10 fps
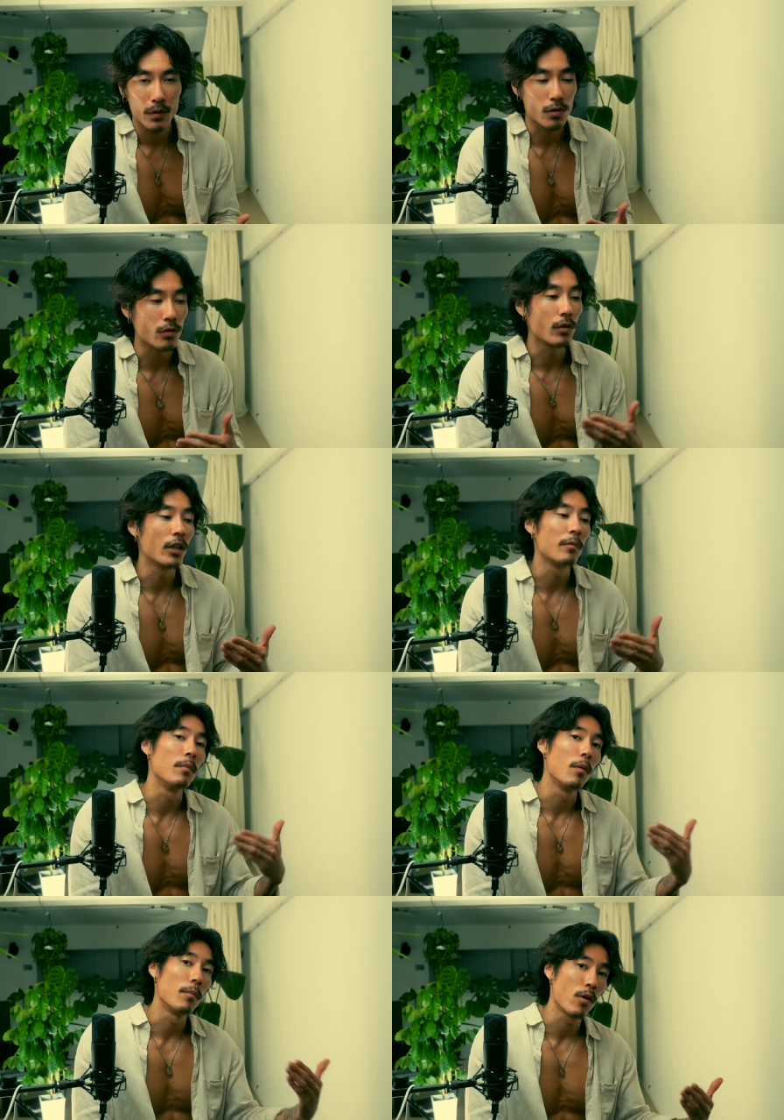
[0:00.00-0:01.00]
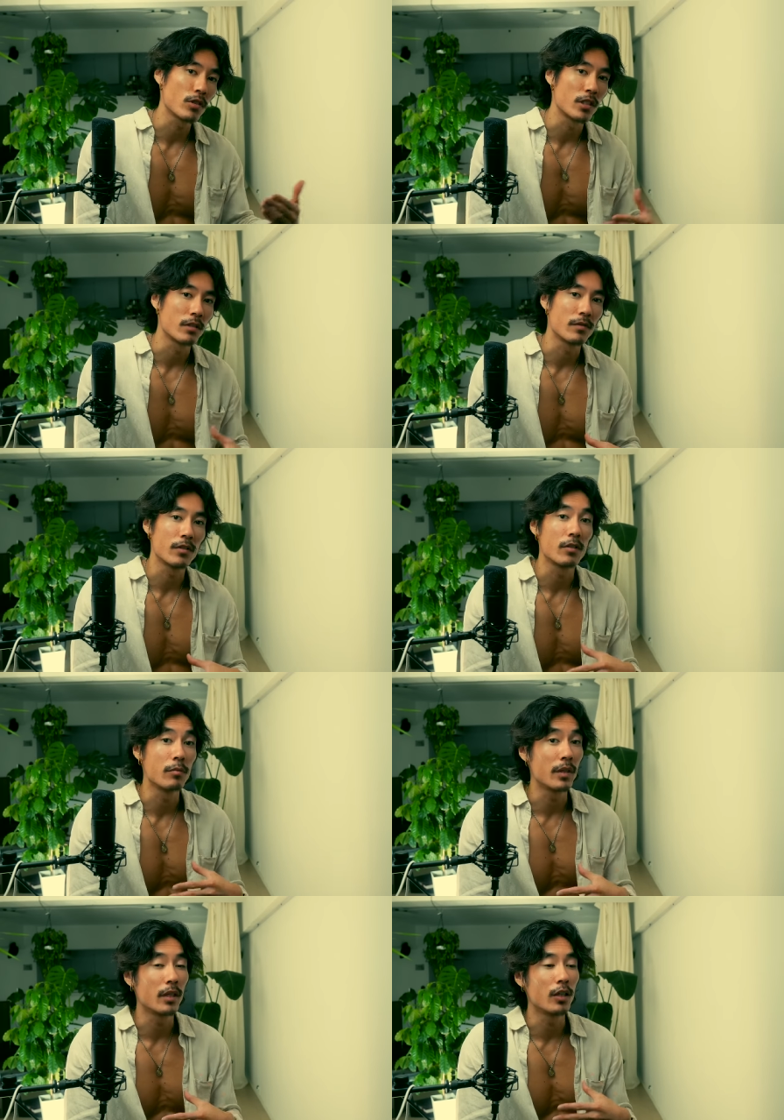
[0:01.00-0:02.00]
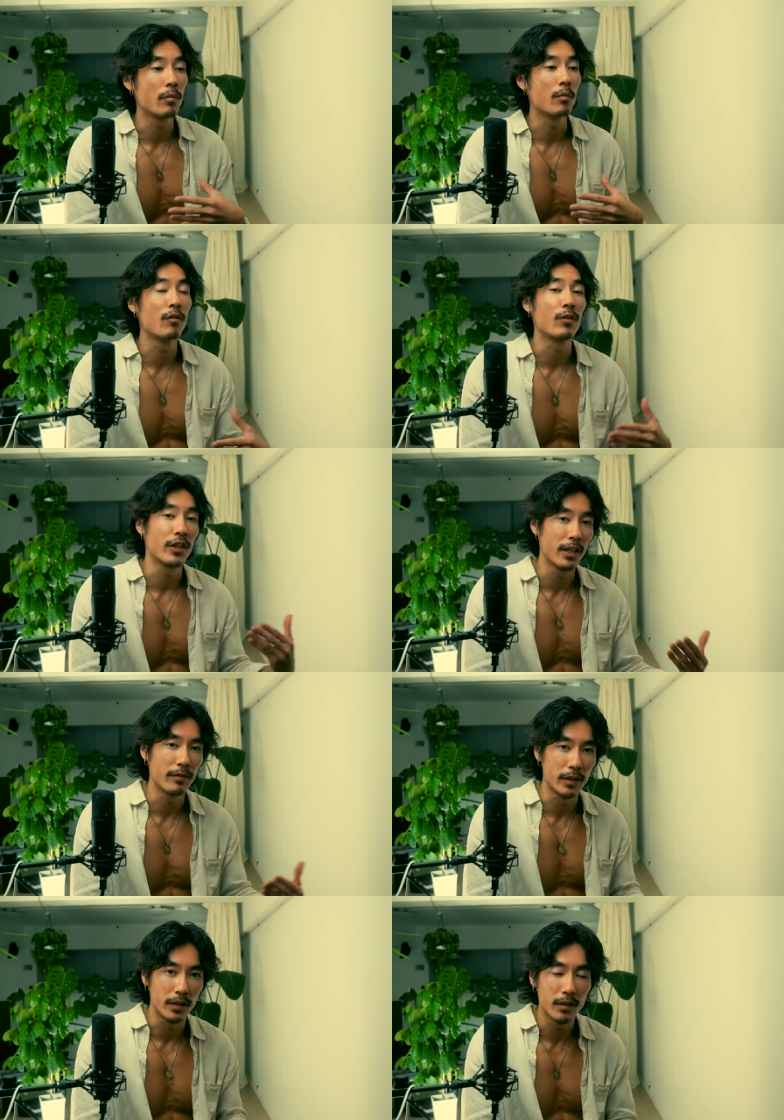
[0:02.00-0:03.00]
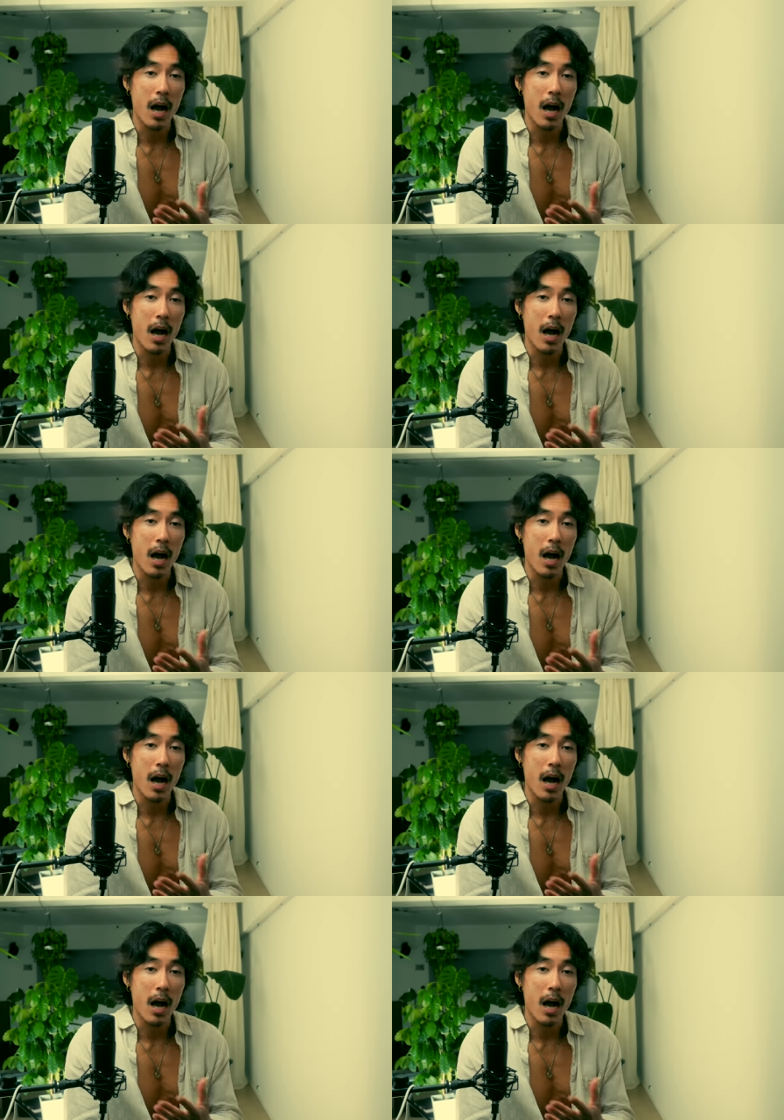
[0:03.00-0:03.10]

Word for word: to a little bit more positive, to be a little bit more forgiving?